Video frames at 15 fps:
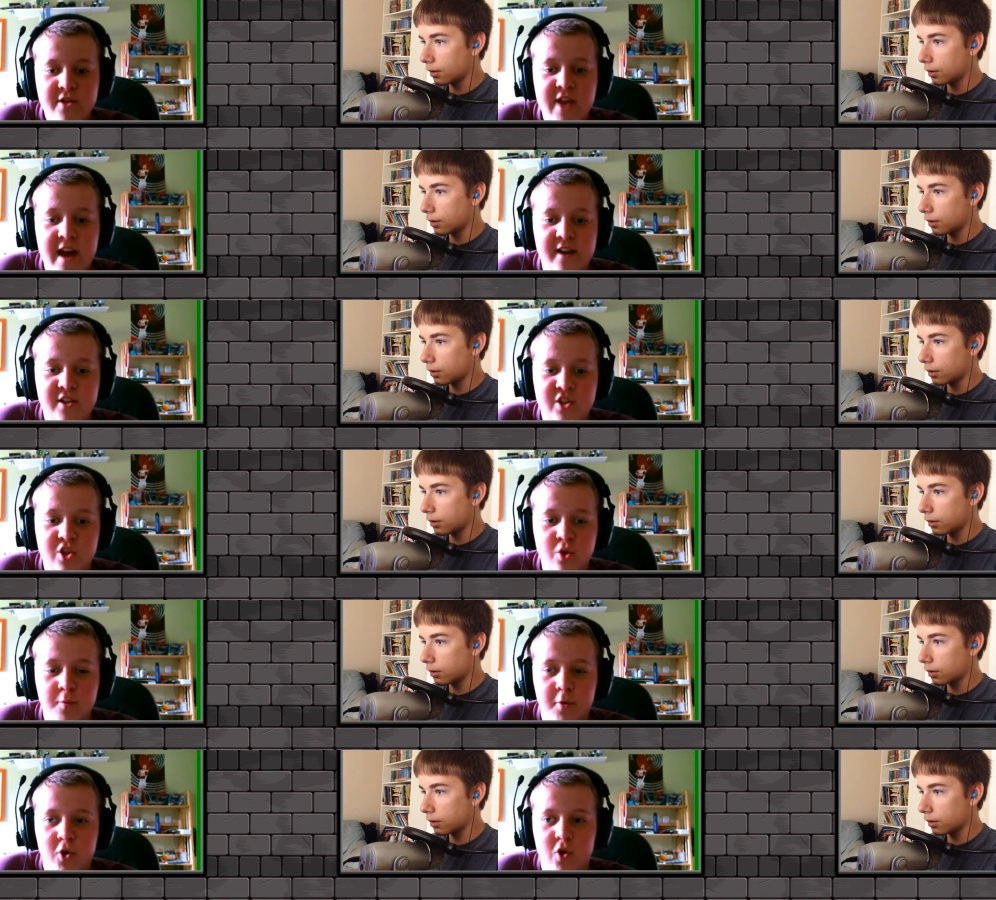Speaker 1: That is
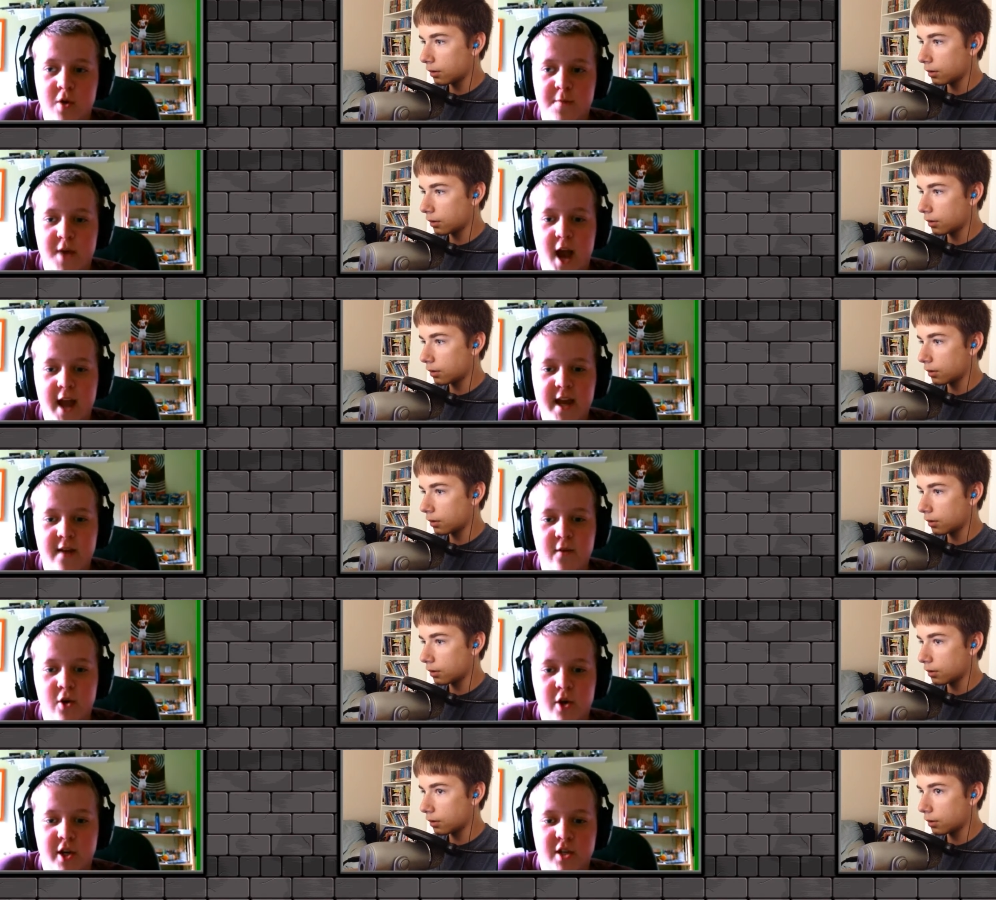super creepy. I
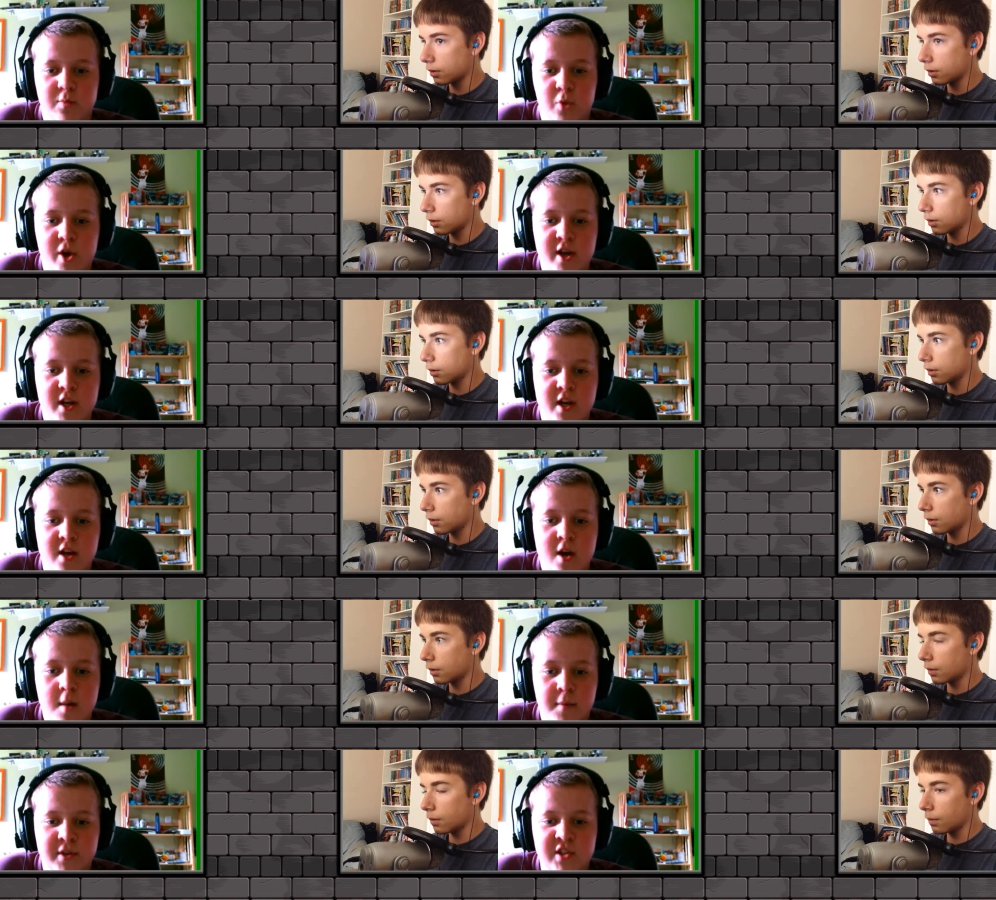can't really explain
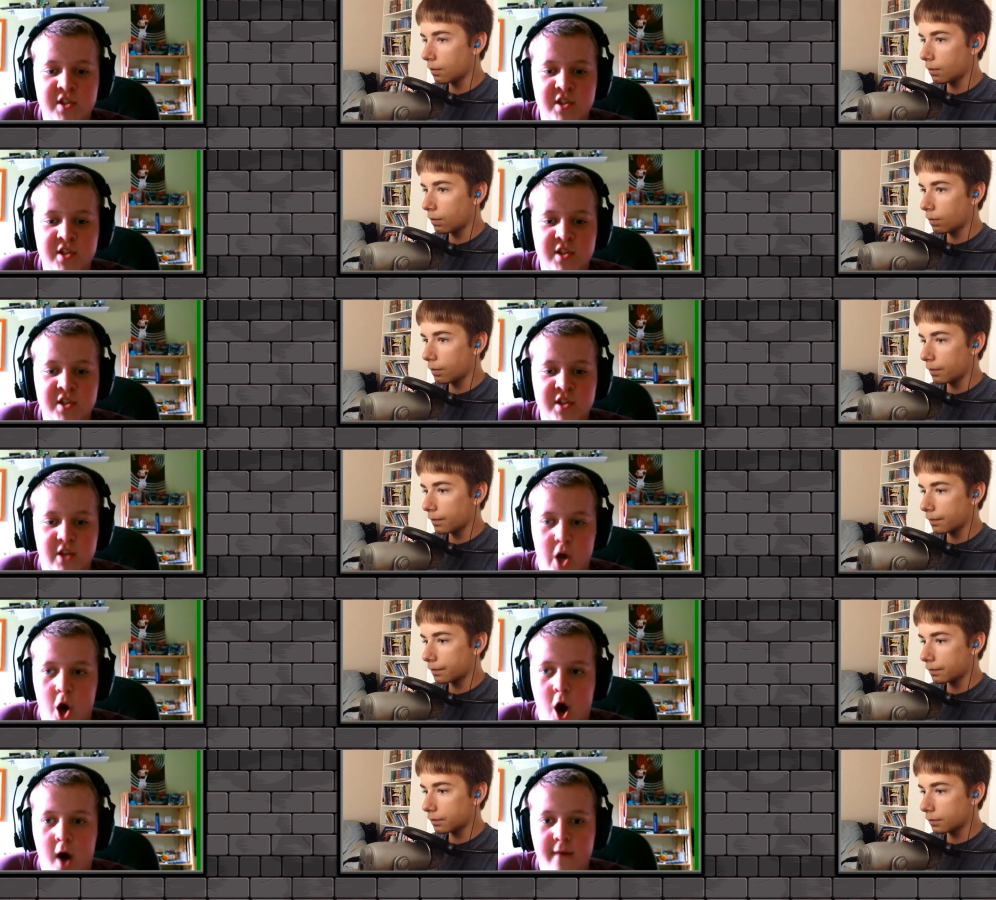it, but something is
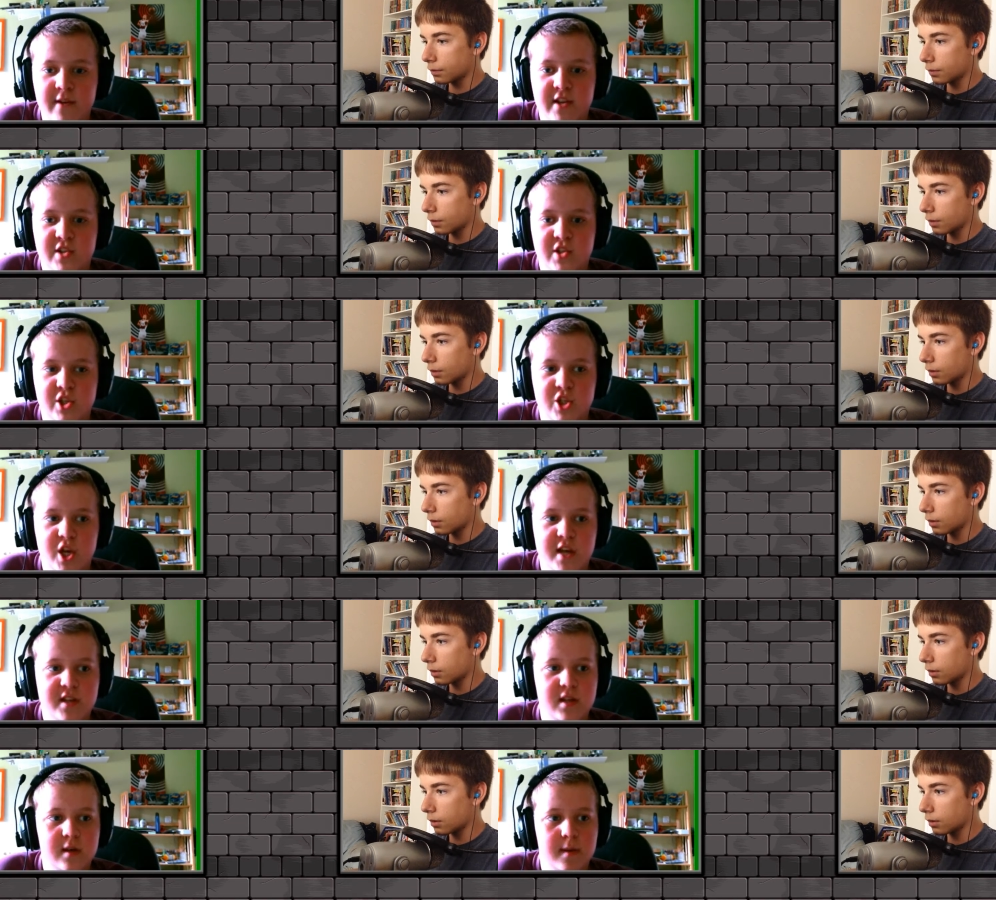obviously
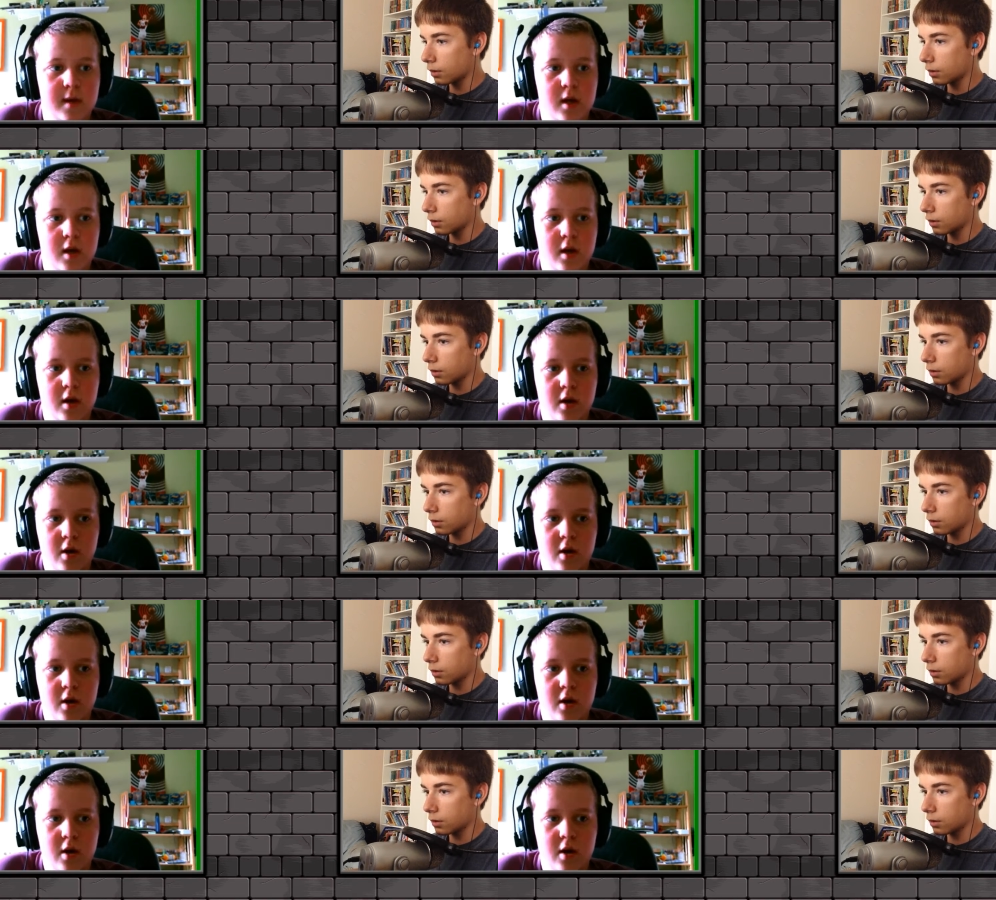chasing me.